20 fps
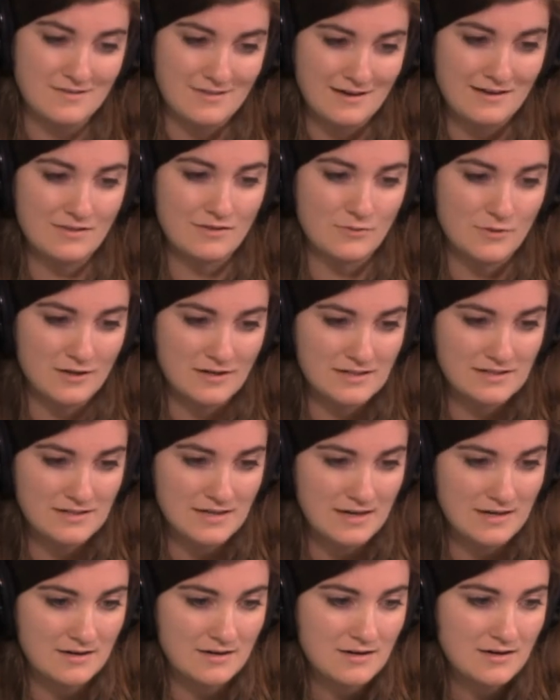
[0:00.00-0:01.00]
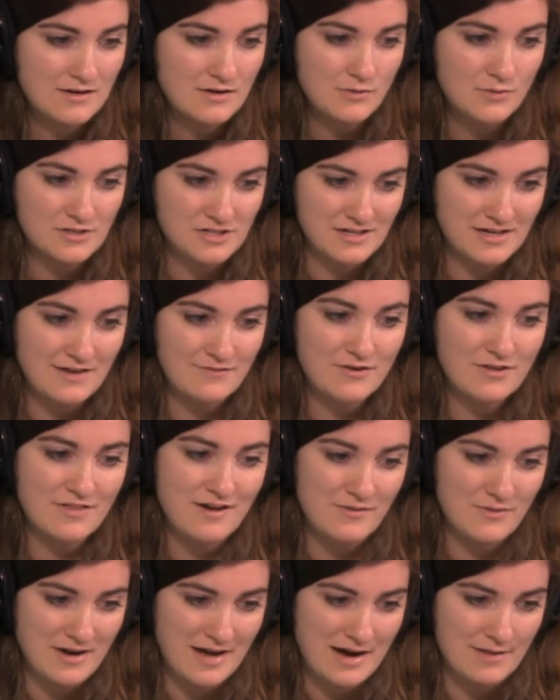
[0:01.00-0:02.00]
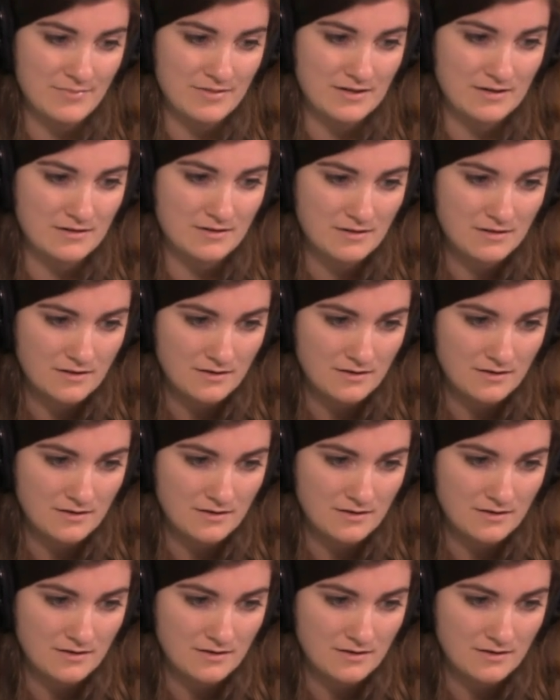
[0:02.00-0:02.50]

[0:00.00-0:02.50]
than The Walking Dead, which I never thought would happen.